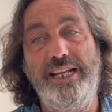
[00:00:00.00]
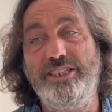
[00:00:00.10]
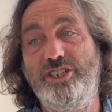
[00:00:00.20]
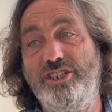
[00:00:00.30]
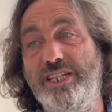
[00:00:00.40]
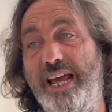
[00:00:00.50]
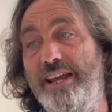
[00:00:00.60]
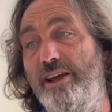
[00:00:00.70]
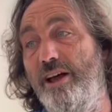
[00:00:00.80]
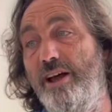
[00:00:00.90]
let's just
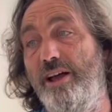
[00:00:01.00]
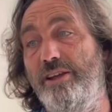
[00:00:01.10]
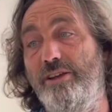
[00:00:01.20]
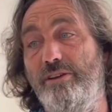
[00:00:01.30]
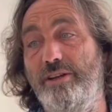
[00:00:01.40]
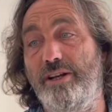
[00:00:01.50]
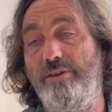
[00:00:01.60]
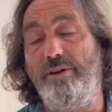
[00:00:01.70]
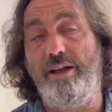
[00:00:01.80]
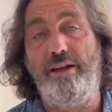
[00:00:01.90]
say uh, you you
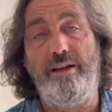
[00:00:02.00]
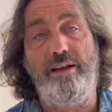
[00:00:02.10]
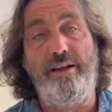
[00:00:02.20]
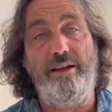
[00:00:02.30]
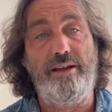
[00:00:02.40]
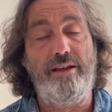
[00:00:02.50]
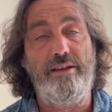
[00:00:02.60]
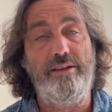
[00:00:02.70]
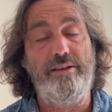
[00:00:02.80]
know uh,